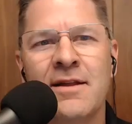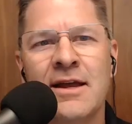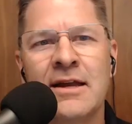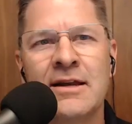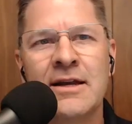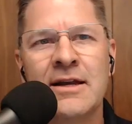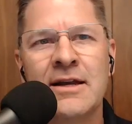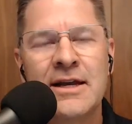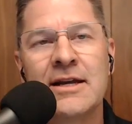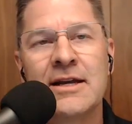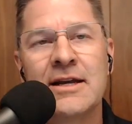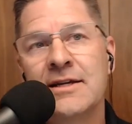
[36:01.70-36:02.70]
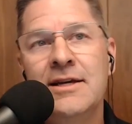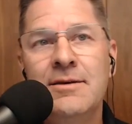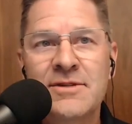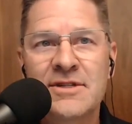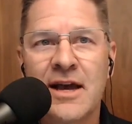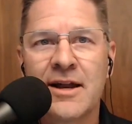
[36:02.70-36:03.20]
in, in a team
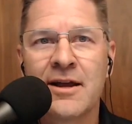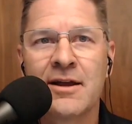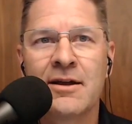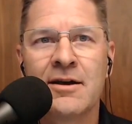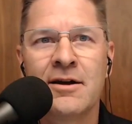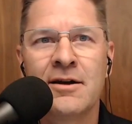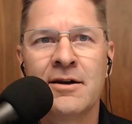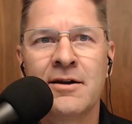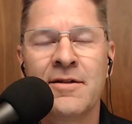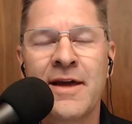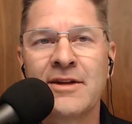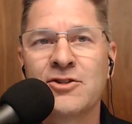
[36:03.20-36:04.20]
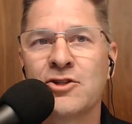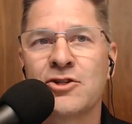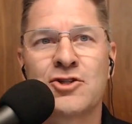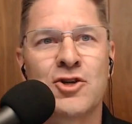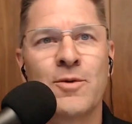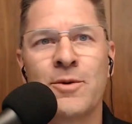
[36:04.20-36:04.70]
setting, uh, that's just
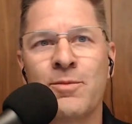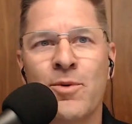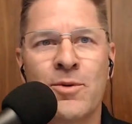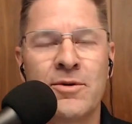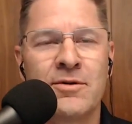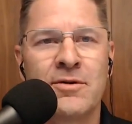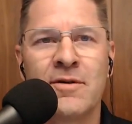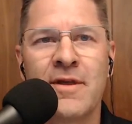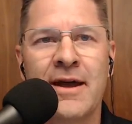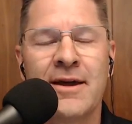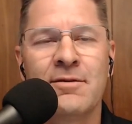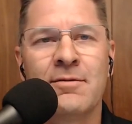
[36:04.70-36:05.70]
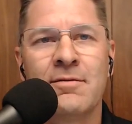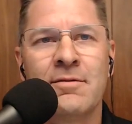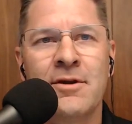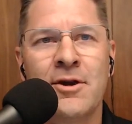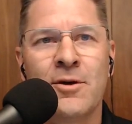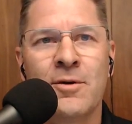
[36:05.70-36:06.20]
so important that
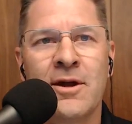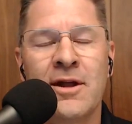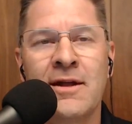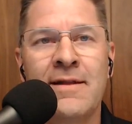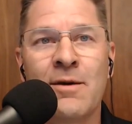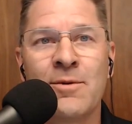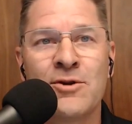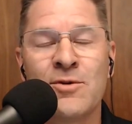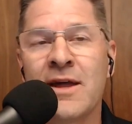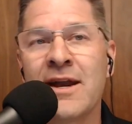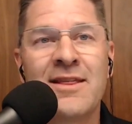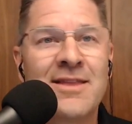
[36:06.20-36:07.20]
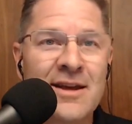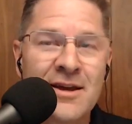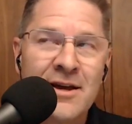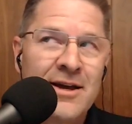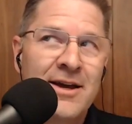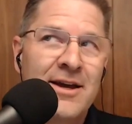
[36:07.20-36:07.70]
you know in, in that we do that. And I think
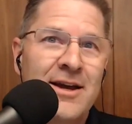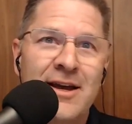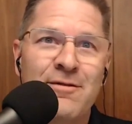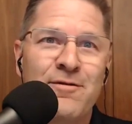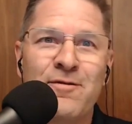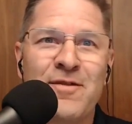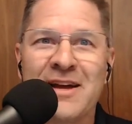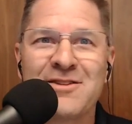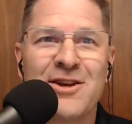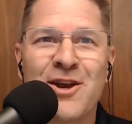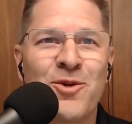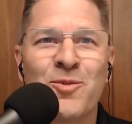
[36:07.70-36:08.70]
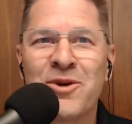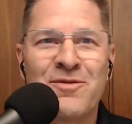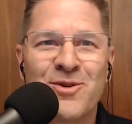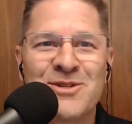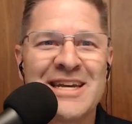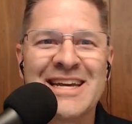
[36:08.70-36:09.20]
if that's another one of
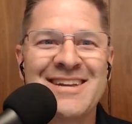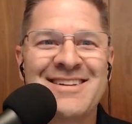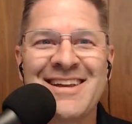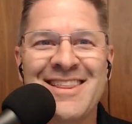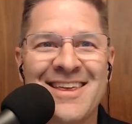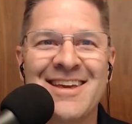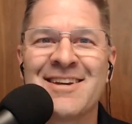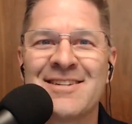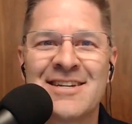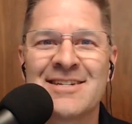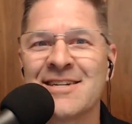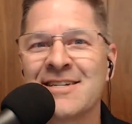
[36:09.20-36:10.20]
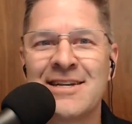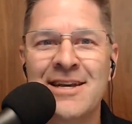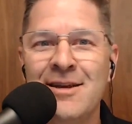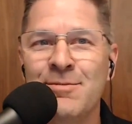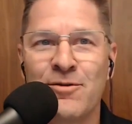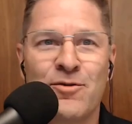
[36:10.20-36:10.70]
those easy things as a
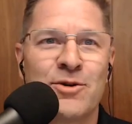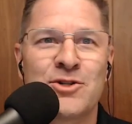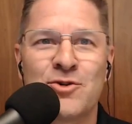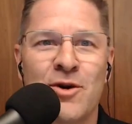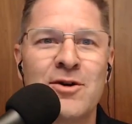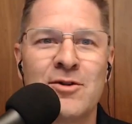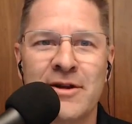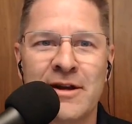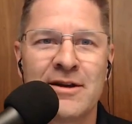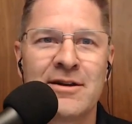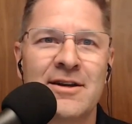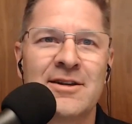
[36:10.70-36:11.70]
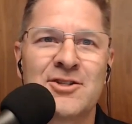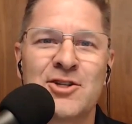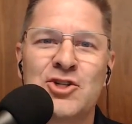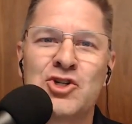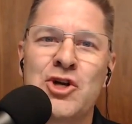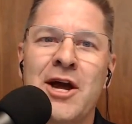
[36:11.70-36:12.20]
team, if we're struggling, is to
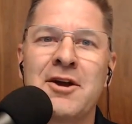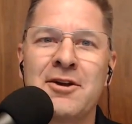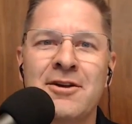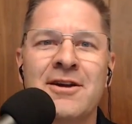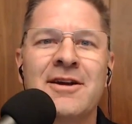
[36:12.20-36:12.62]
check